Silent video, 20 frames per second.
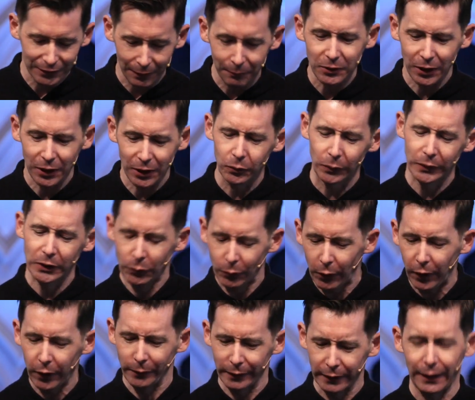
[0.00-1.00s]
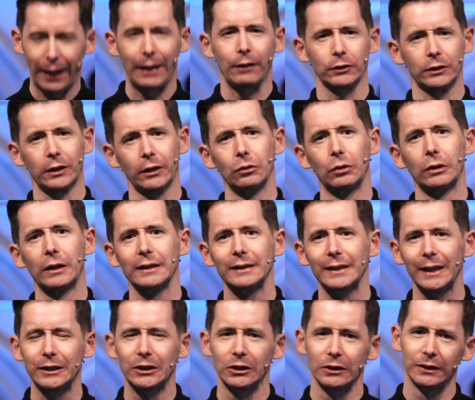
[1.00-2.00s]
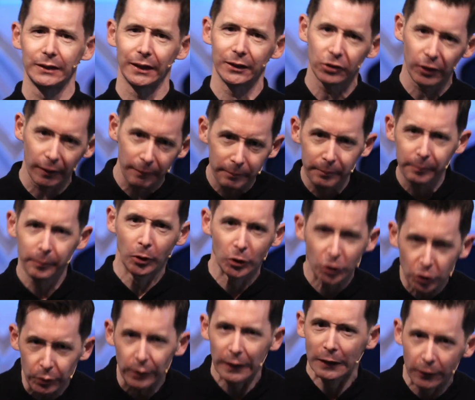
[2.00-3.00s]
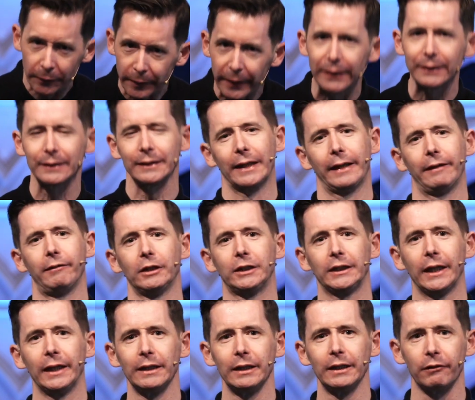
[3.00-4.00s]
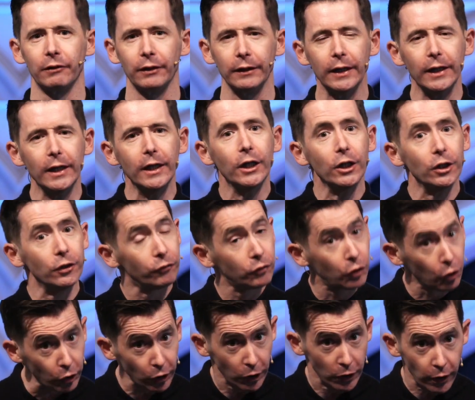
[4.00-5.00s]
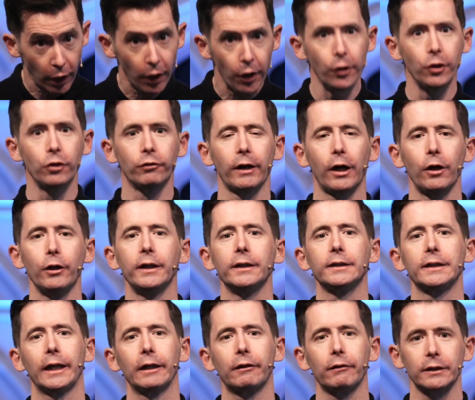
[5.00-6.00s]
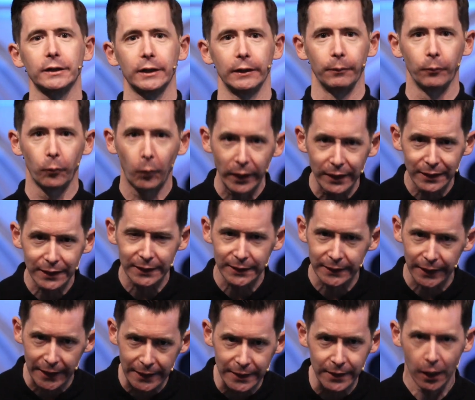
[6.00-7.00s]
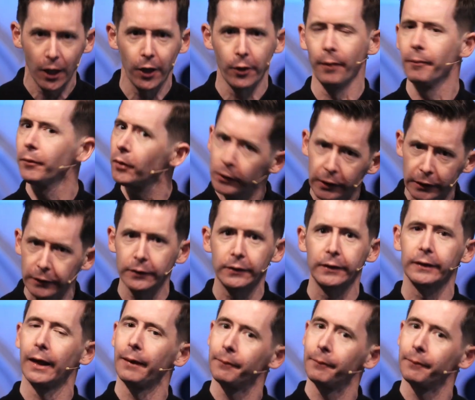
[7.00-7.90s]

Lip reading: sometimes when you work with outside organizations, they try and push you a little bit into their agenda, and you've got to know your own integrity and when to say, no, I'm not going to